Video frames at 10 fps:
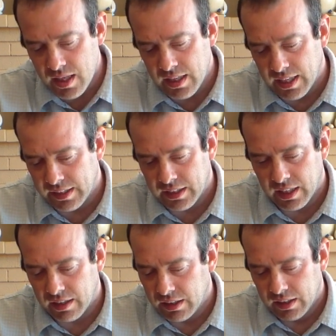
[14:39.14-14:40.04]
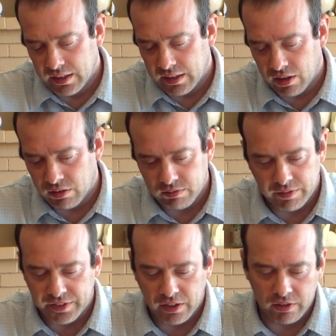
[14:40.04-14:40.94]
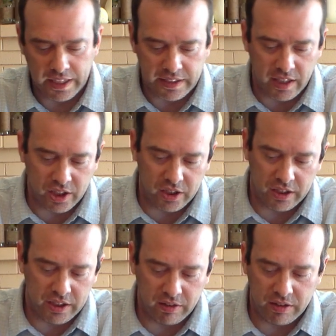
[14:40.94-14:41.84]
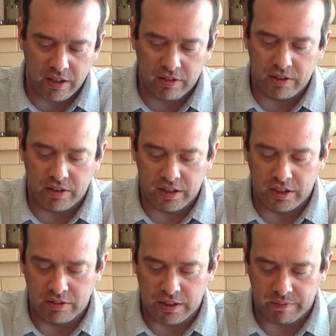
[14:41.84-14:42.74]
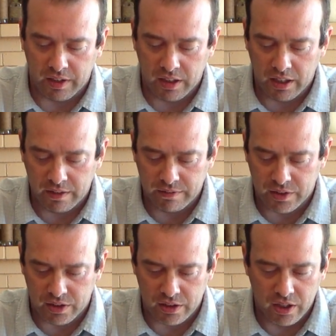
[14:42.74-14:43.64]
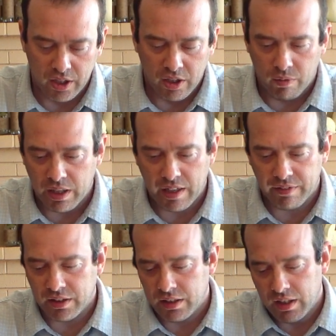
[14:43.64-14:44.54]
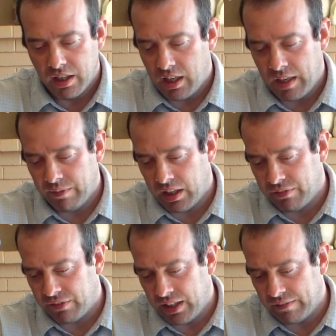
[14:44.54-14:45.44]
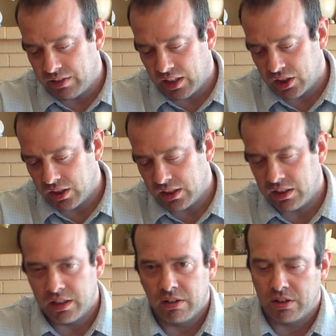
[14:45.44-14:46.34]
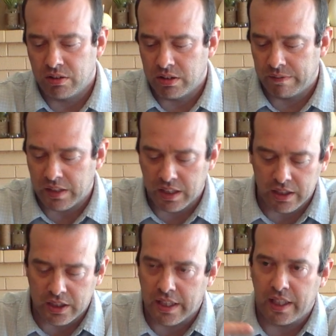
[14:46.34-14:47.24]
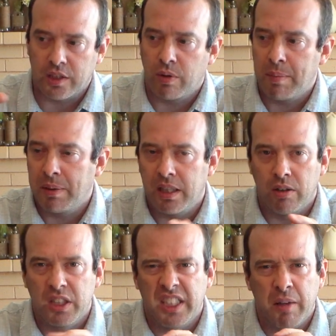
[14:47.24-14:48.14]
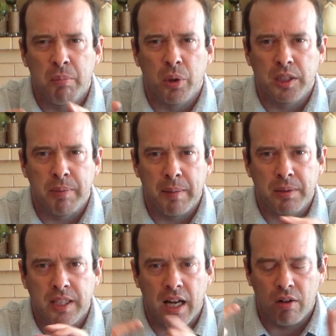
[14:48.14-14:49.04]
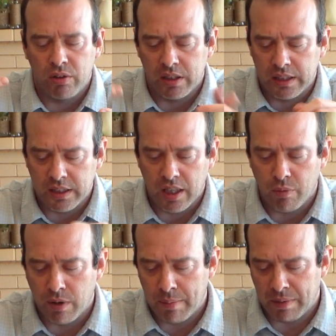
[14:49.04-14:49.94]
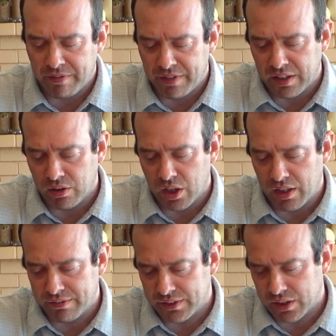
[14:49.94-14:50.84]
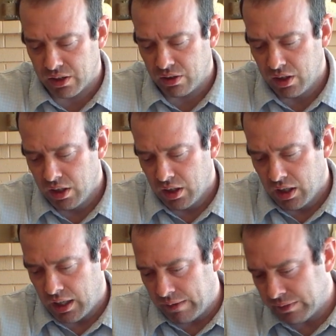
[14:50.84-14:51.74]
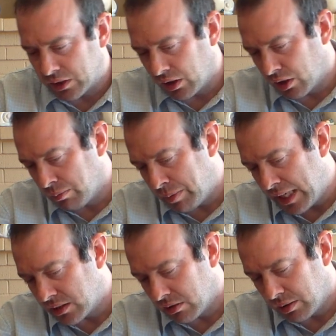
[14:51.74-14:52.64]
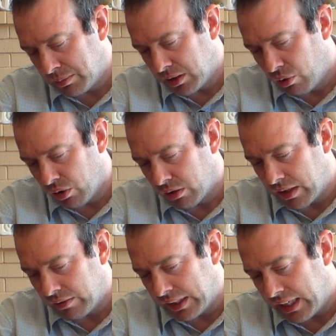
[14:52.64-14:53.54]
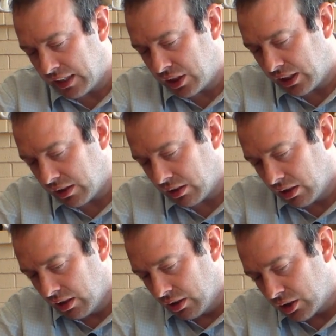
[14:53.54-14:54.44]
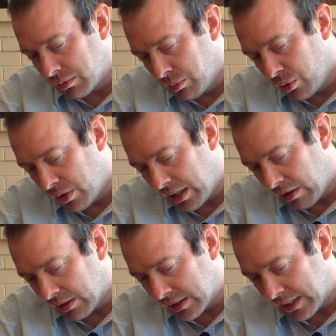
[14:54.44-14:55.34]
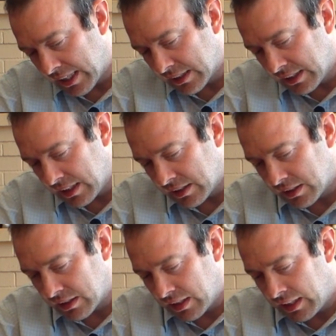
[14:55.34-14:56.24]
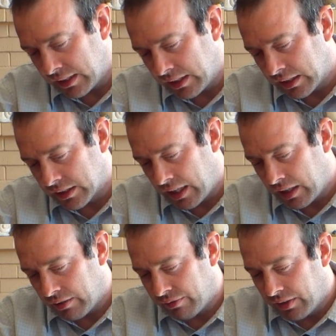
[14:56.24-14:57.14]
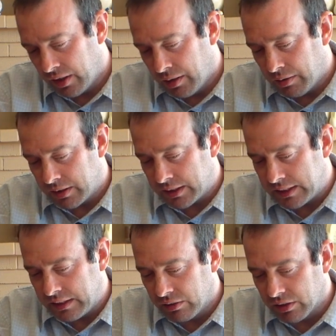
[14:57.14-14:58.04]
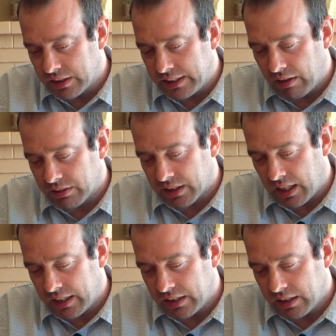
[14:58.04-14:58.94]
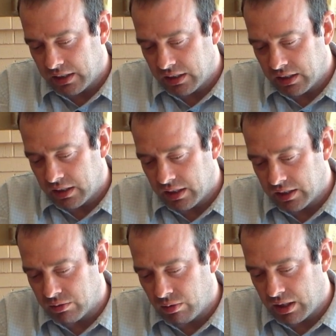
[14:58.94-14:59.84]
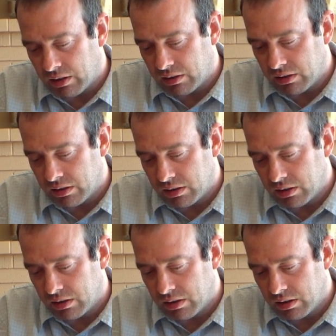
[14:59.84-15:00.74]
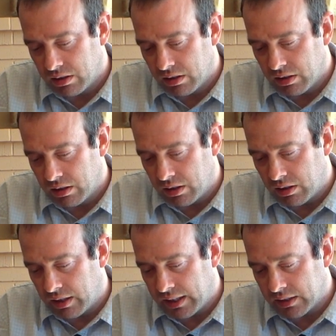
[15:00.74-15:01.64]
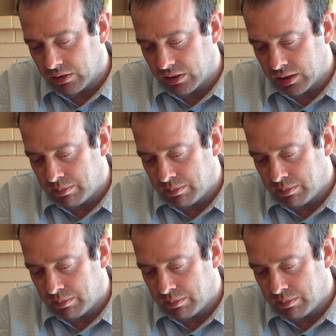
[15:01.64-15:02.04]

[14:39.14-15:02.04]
And, you know, if you don't like touching the silicone, you could use some gloves or whatever. I'm not afraid of touching it. You know, as soon as I'm done just kind of swiping it, I'll just get a moist paper towel and wipe my finger off. So I'm just going to basically be going around the edge here, smoothing out this excess, and it just kind of seals the outside as well. All right, so it's just